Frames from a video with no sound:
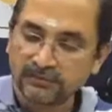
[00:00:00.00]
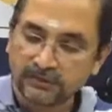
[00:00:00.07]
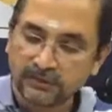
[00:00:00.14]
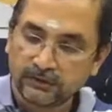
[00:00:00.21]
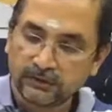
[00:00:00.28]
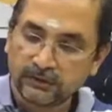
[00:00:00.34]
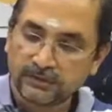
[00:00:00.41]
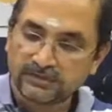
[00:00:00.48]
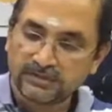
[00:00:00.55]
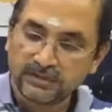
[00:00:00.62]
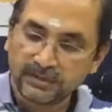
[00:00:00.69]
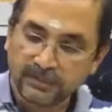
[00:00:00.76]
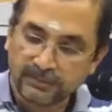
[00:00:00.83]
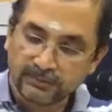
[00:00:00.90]
once
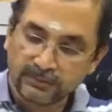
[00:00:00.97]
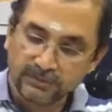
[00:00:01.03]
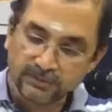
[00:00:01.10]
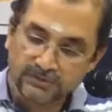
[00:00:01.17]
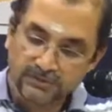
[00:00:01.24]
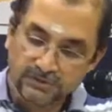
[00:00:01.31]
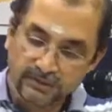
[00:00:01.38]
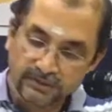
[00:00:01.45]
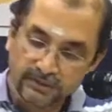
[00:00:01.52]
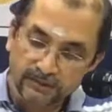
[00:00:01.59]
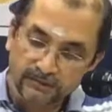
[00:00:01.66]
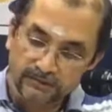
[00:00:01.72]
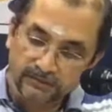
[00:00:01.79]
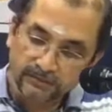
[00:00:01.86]
the clay becomes
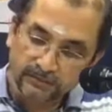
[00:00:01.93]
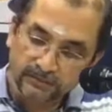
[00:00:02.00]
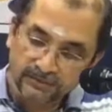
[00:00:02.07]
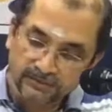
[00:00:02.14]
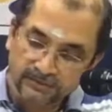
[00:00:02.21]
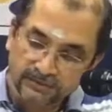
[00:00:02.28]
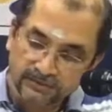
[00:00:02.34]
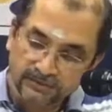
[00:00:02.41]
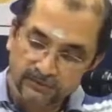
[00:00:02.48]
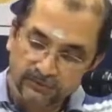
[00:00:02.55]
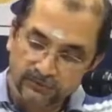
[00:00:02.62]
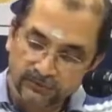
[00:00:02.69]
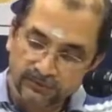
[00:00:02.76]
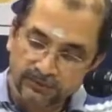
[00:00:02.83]
dry, because it is
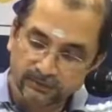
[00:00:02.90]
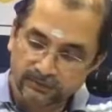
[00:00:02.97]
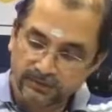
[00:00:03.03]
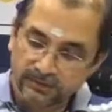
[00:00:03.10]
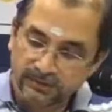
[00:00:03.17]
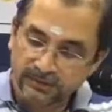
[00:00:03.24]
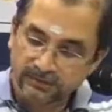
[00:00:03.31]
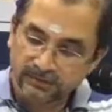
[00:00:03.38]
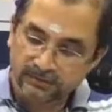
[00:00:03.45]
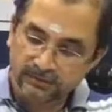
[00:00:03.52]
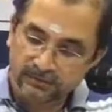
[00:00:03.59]
going to become dry.